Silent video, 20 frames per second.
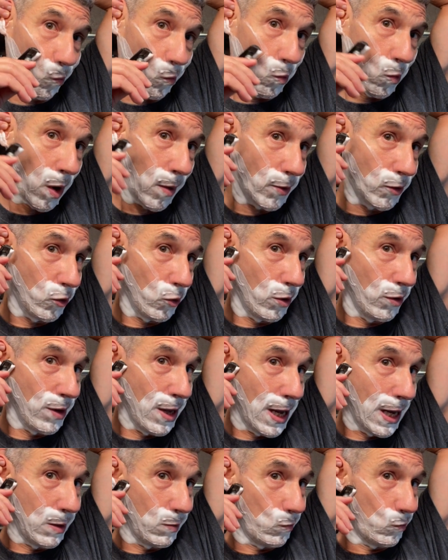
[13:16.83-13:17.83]
While we're doing
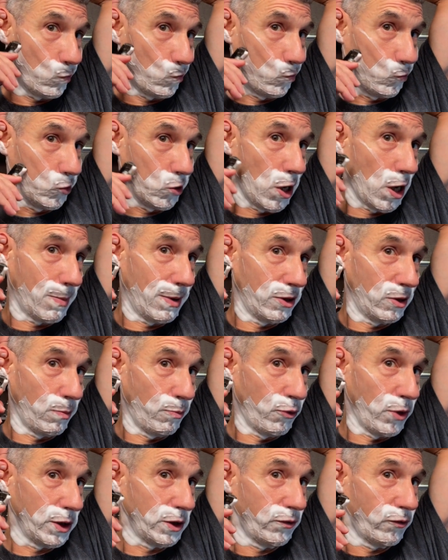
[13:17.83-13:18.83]
that, talk about the
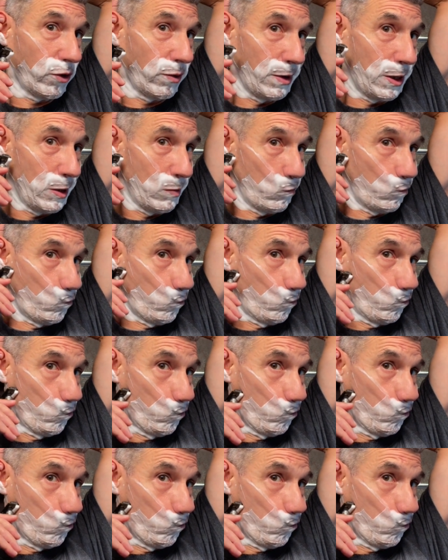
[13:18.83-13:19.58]
brush for a minute.